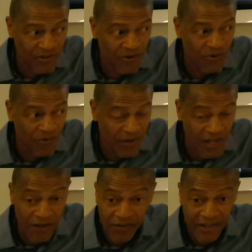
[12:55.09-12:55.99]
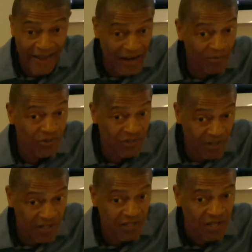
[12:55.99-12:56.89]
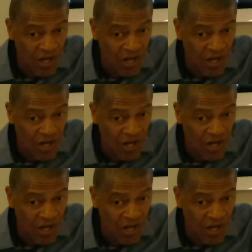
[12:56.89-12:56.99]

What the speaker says: so even in animal studies,